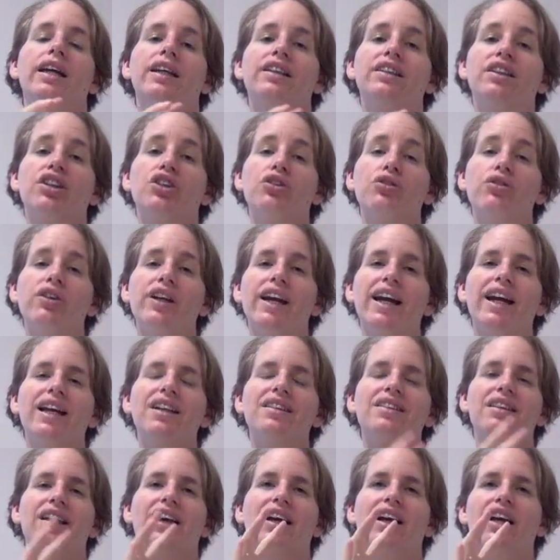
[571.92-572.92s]
It
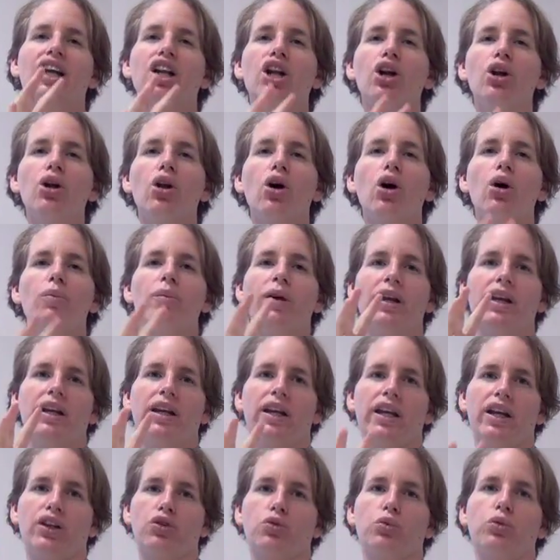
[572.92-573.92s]
creates a global
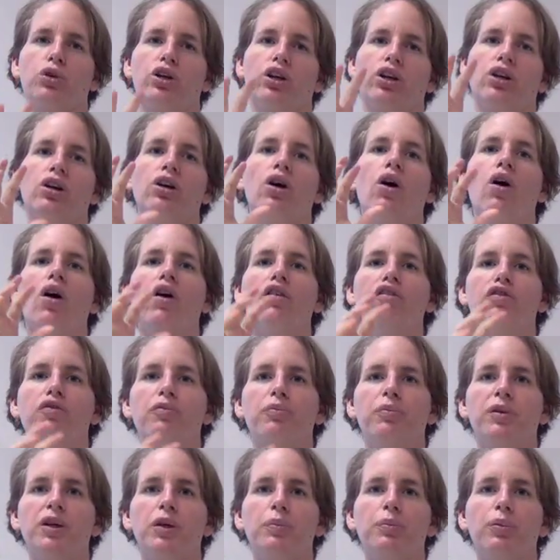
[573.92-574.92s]
network
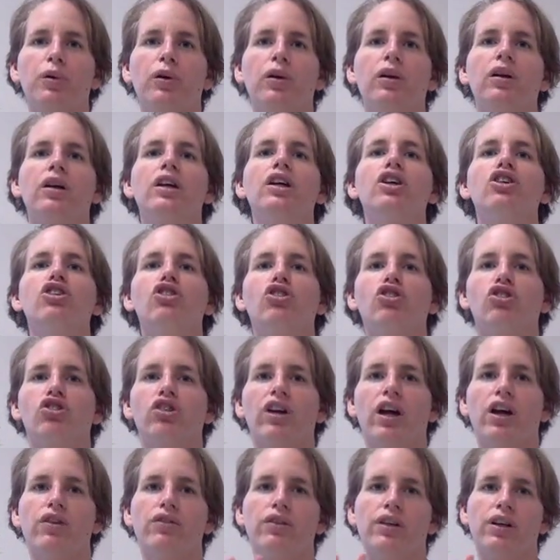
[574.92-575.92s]
of people
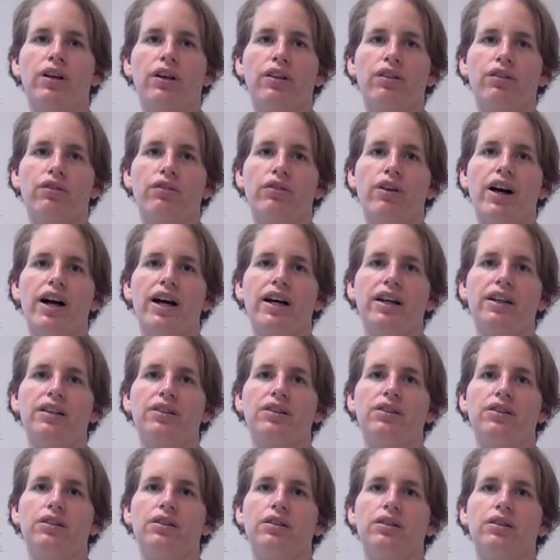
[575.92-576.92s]
sharing the
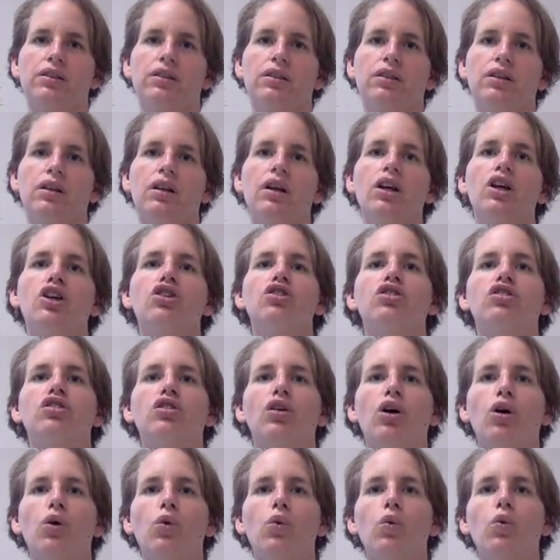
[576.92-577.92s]
ride.
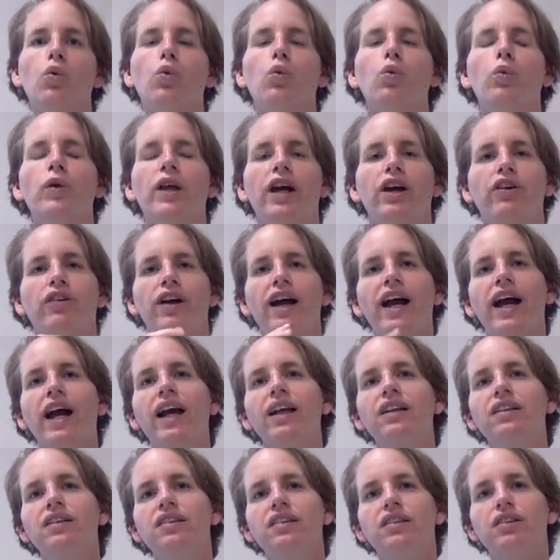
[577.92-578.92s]
So we are
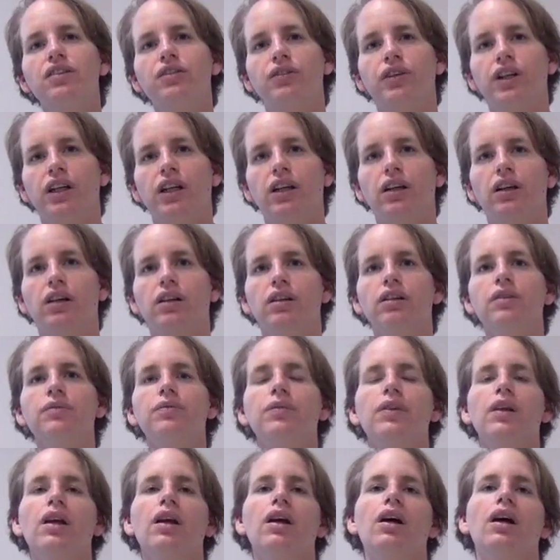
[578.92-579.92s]
answering
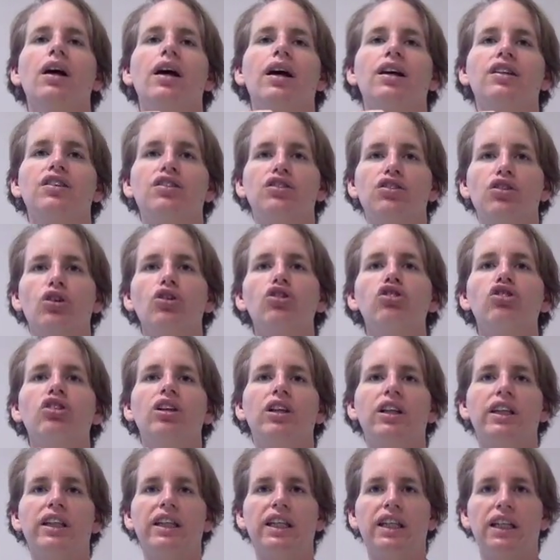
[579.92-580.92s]
a
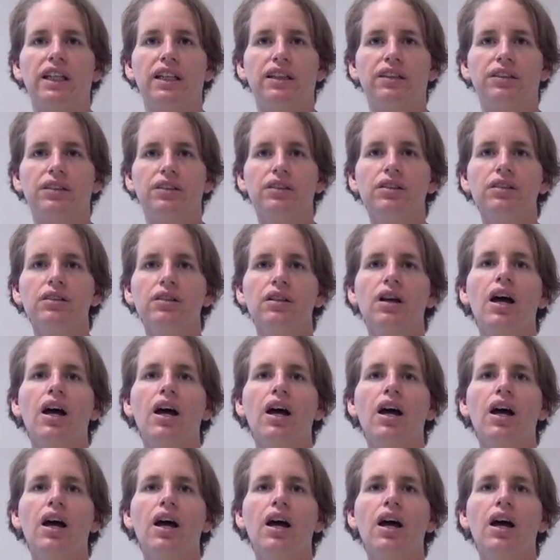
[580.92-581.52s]
social need,